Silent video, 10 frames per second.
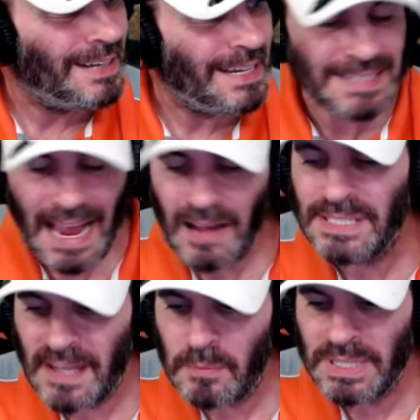is now
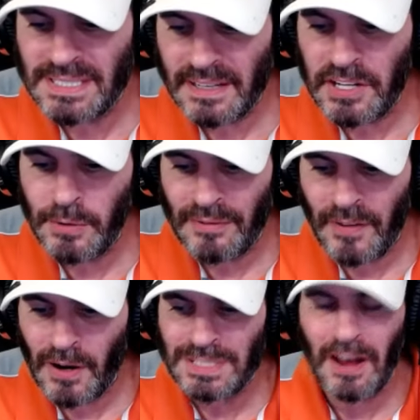summoning
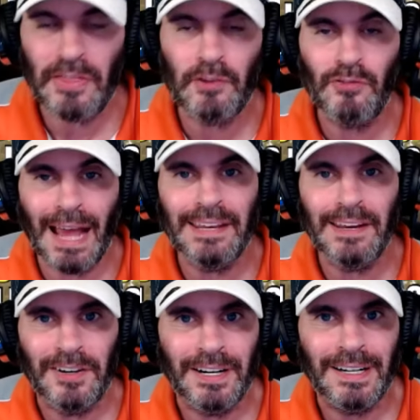UFOs on the
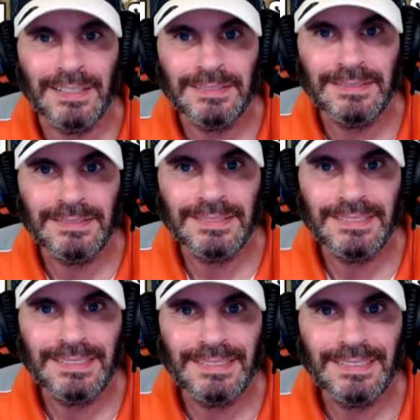regular.
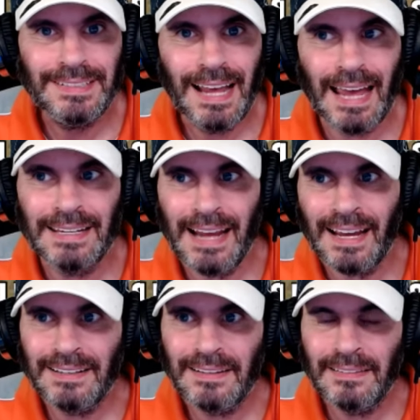And
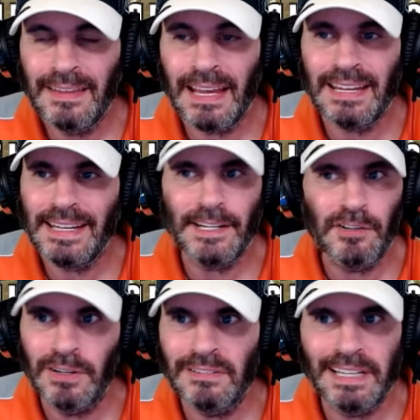yet, they
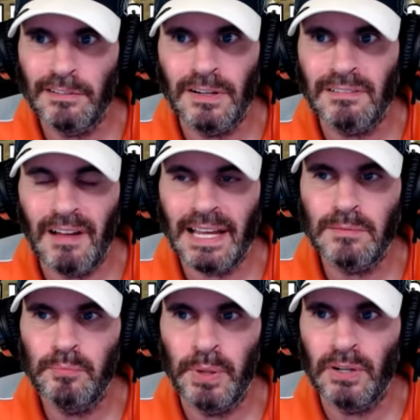eerily look
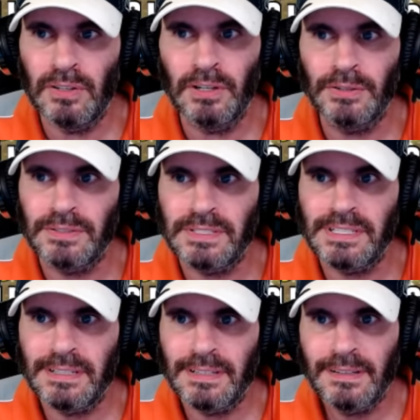like
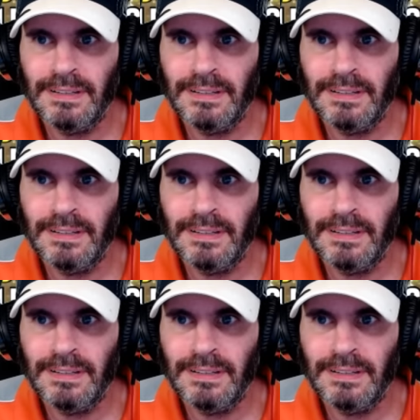balloons.